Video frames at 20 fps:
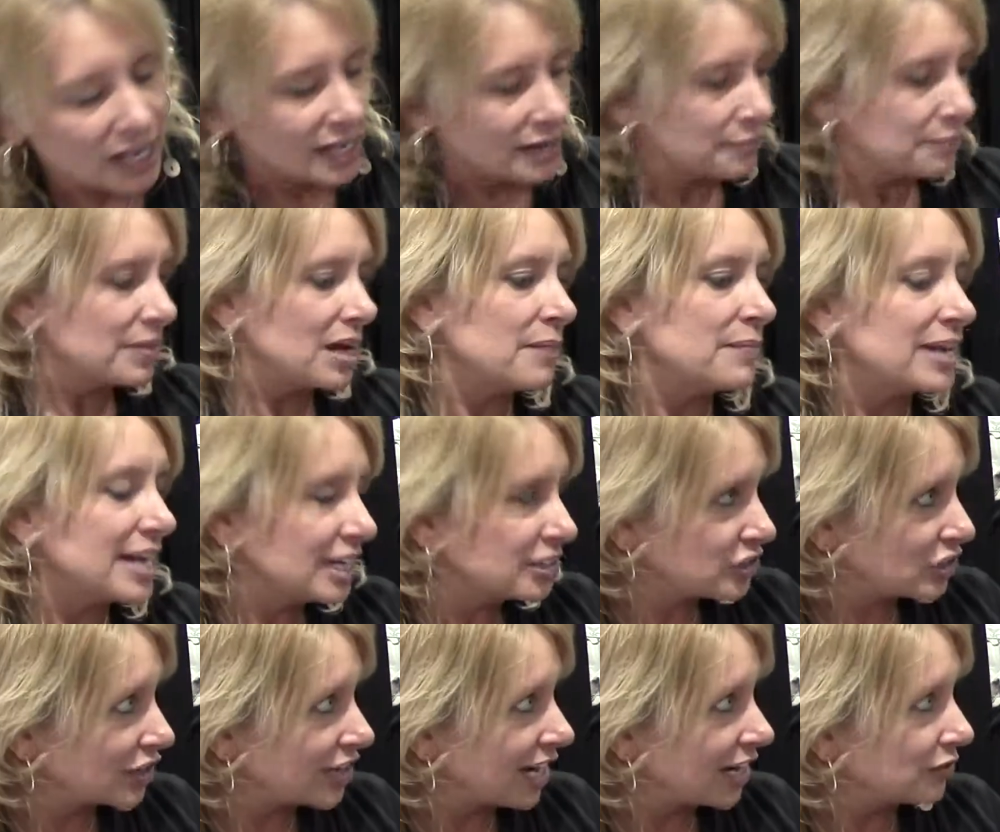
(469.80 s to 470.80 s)
I'm, I'm an
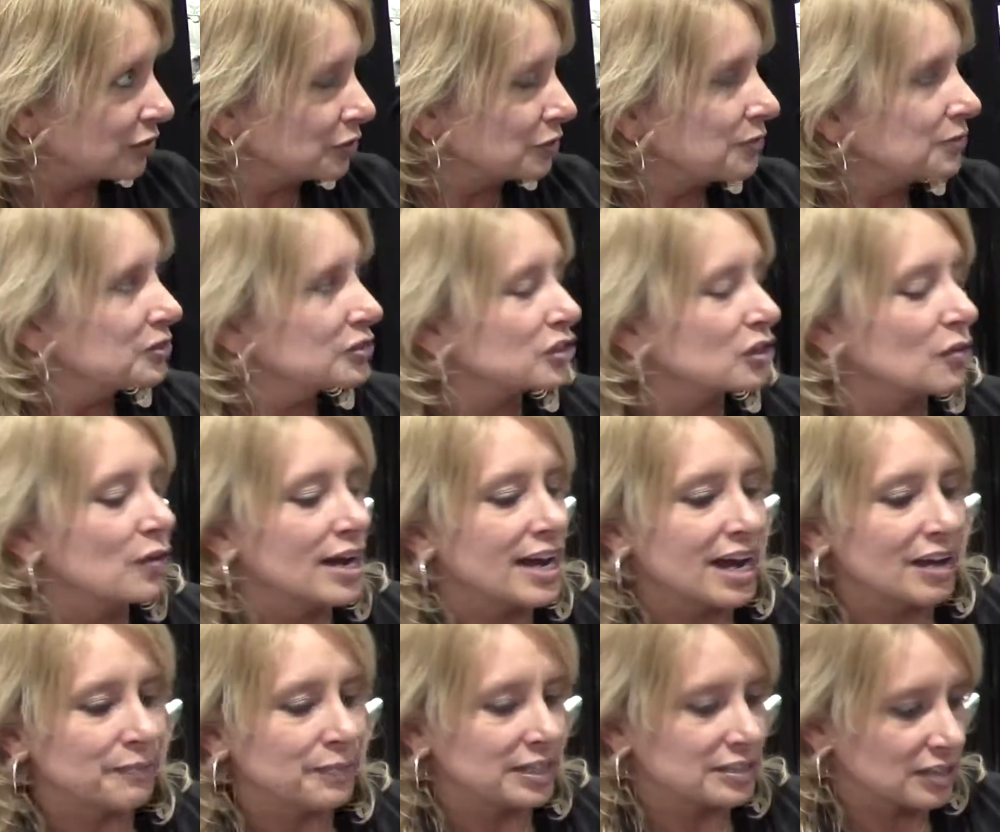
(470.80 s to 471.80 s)
educator, so I
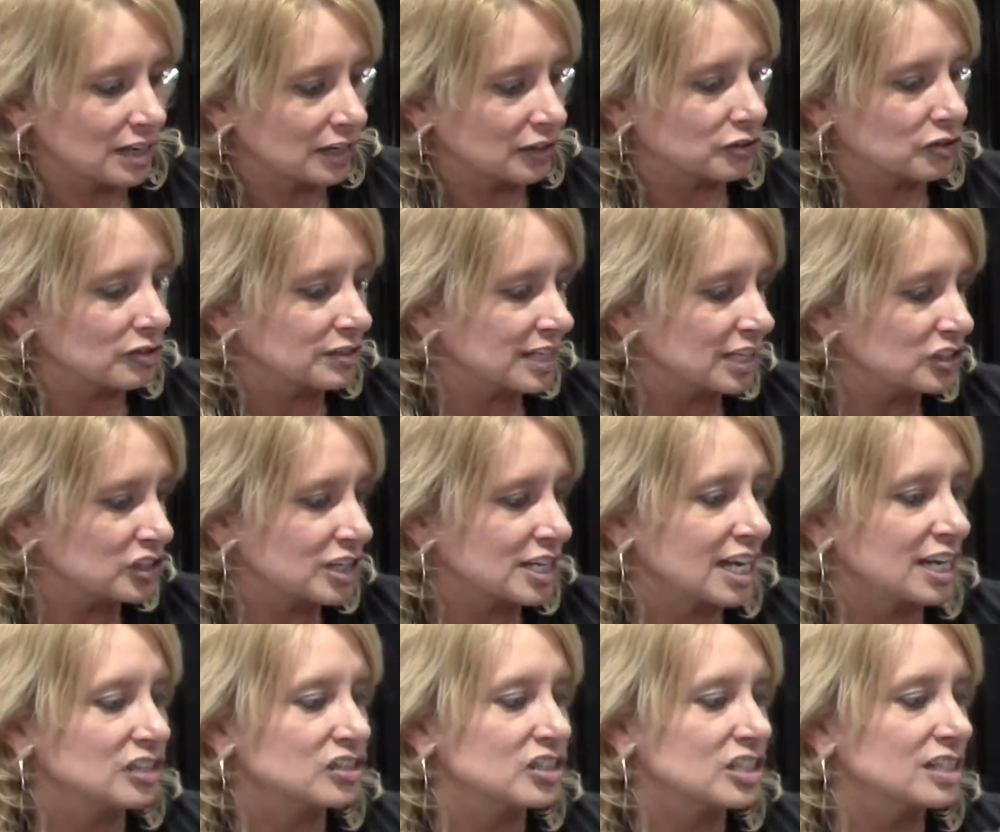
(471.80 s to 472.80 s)
have my doctorate of
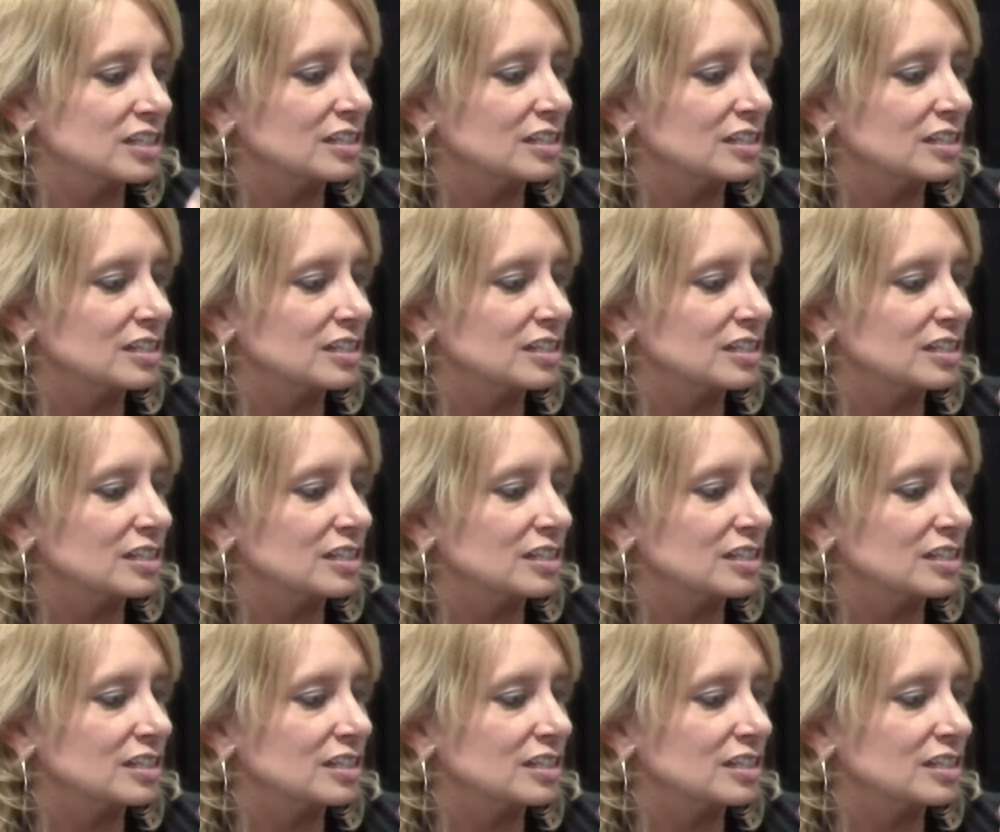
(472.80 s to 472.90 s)
education.